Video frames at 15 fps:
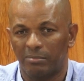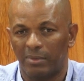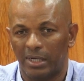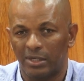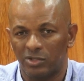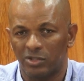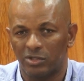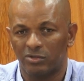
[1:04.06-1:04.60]
the
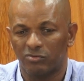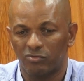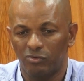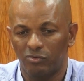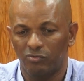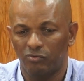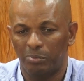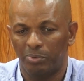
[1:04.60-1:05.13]
managers
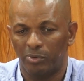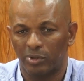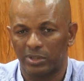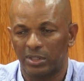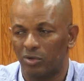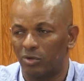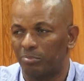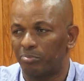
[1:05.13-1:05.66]

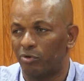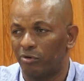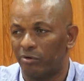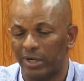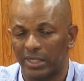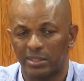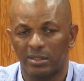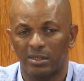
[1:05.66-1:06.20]
reporting good
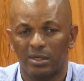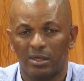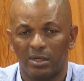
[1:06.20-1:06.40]
progress,